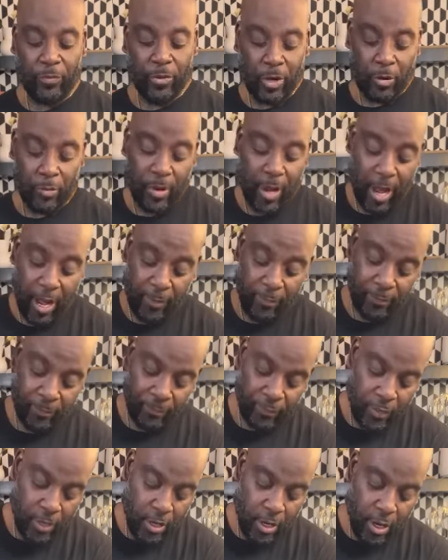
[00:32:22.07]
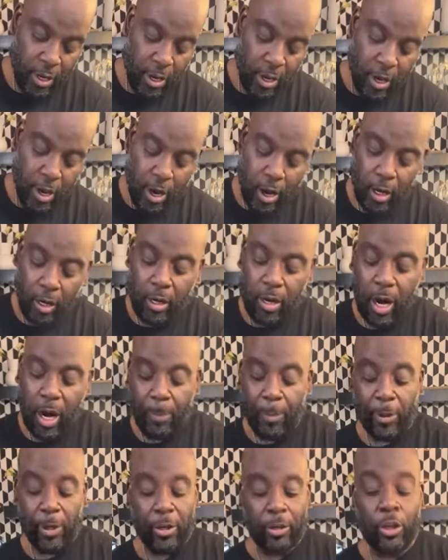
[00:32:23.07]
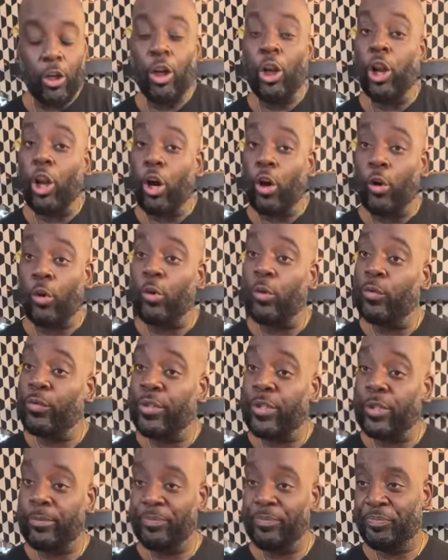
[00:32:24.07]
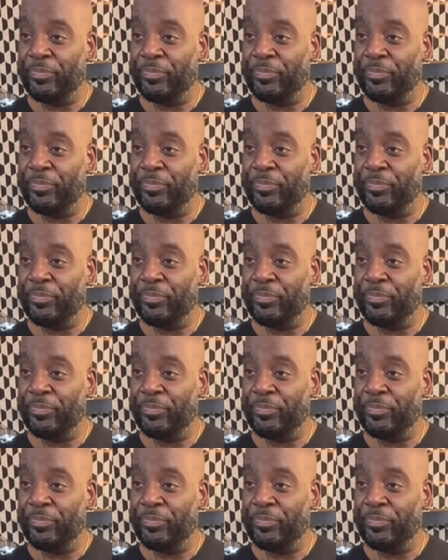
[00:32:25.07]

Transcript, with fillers: okay? A couple of cloves